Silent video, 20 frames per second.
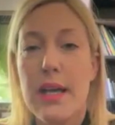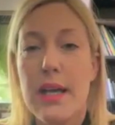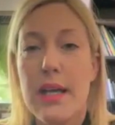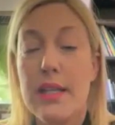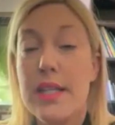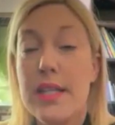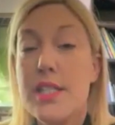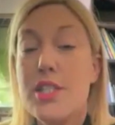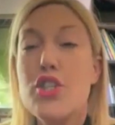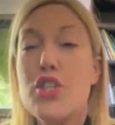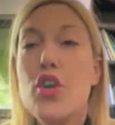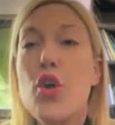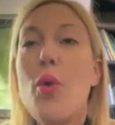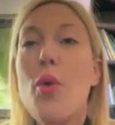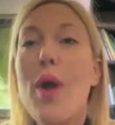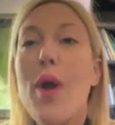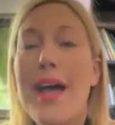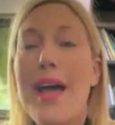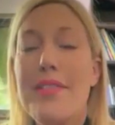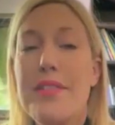There's
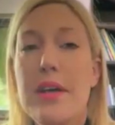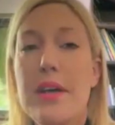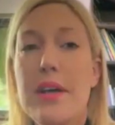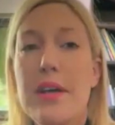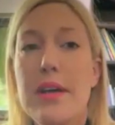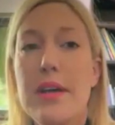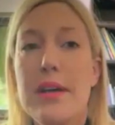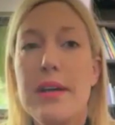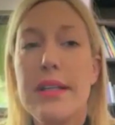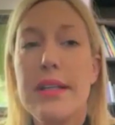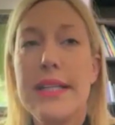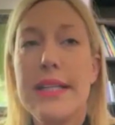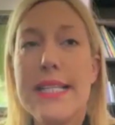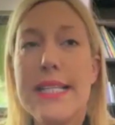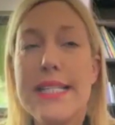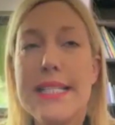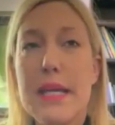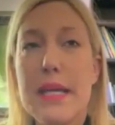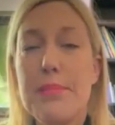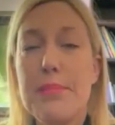no other,
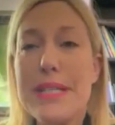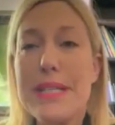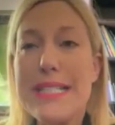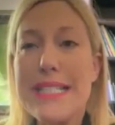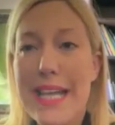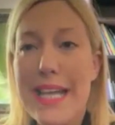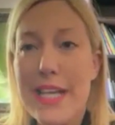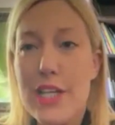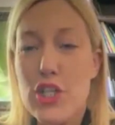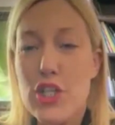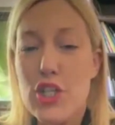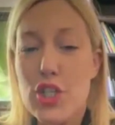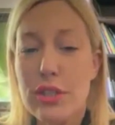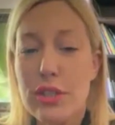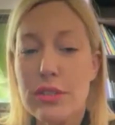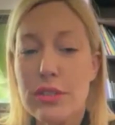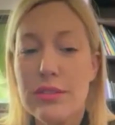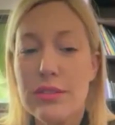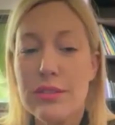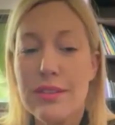let's say,
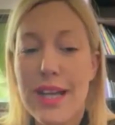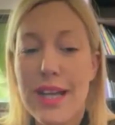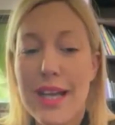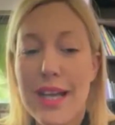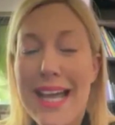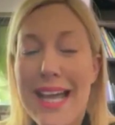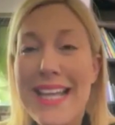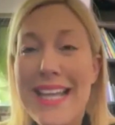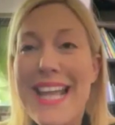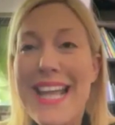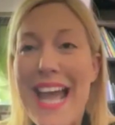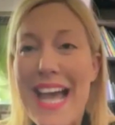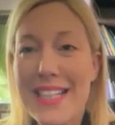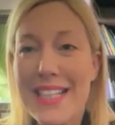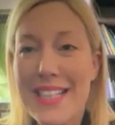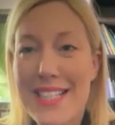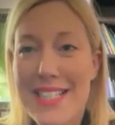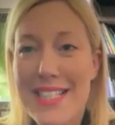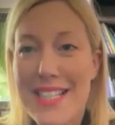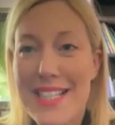potential
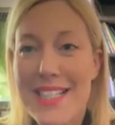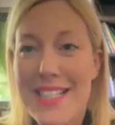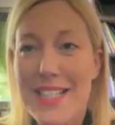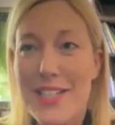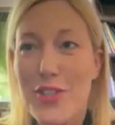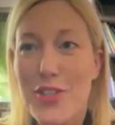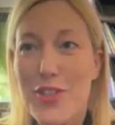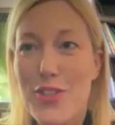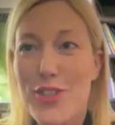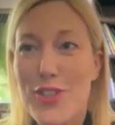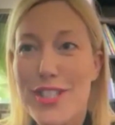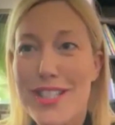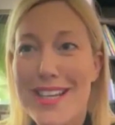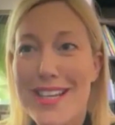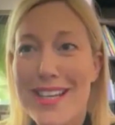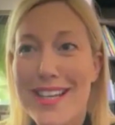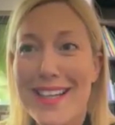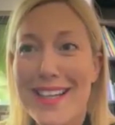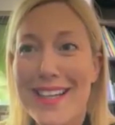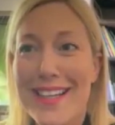analysis that could
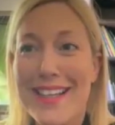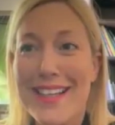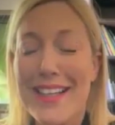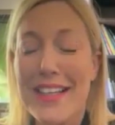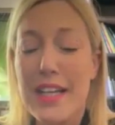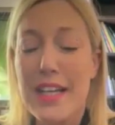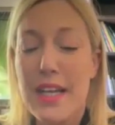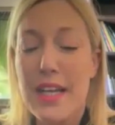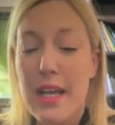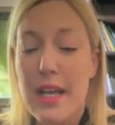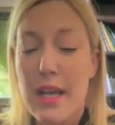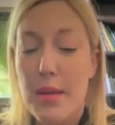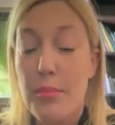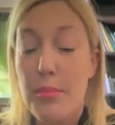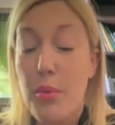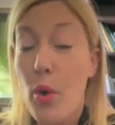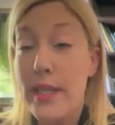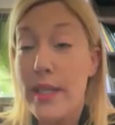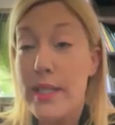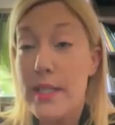
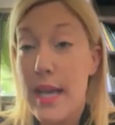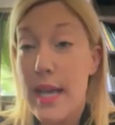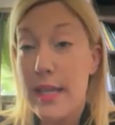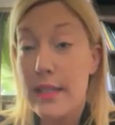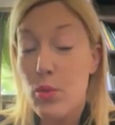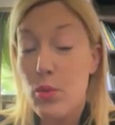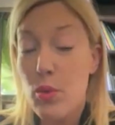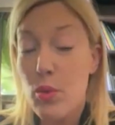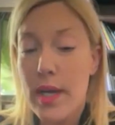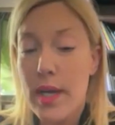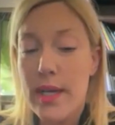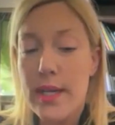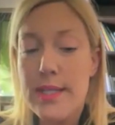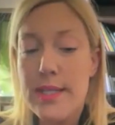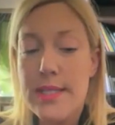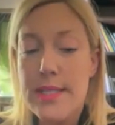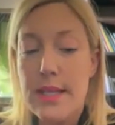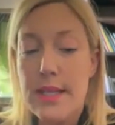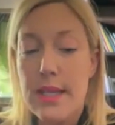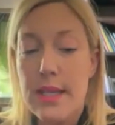point
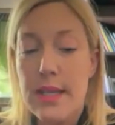otherwise.